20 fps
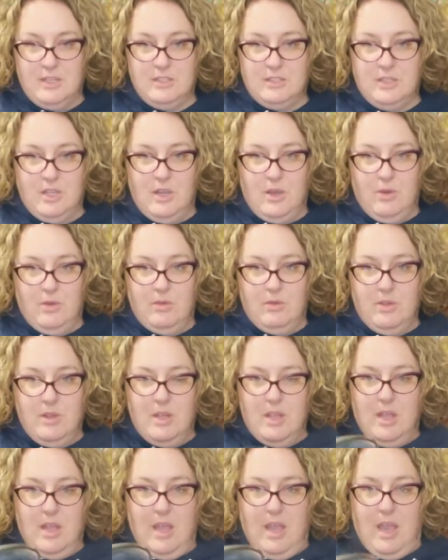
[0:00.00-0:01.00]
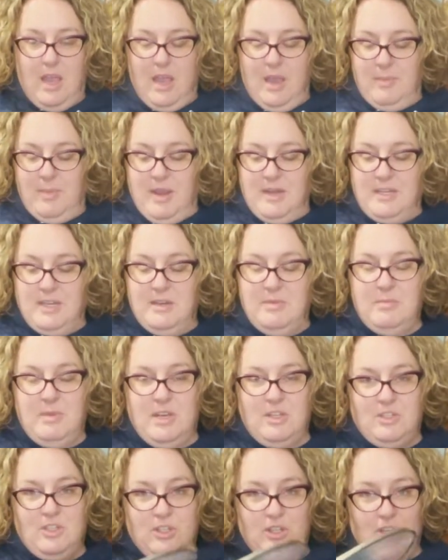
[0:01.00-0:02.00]
So I didn't
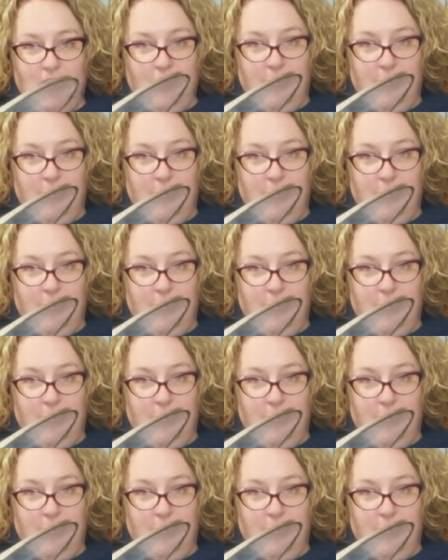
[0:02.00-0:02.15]
mention that